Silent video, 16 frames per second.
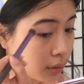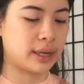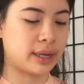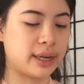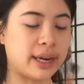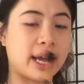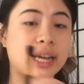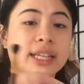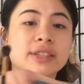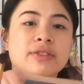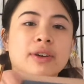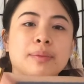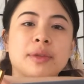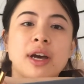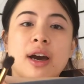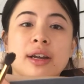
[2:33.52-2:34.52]
Next, from
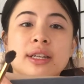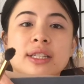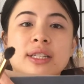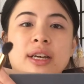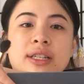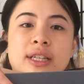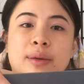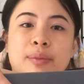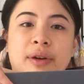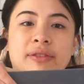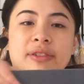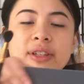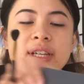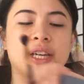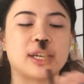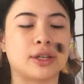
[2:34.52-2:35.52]
the Anastasia Beverly
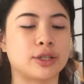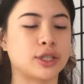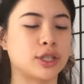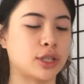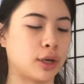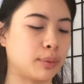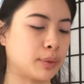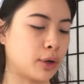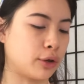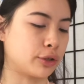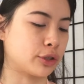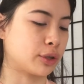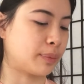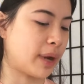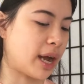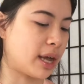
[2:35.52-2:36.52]
Hills Subculture
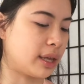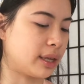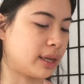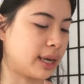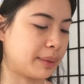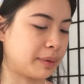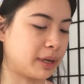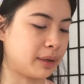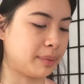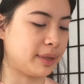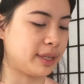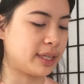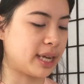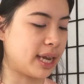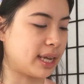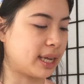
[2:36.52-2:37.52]
palette, I'm going to be
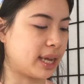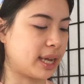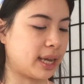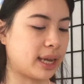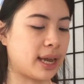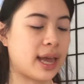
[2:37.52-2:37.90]
taking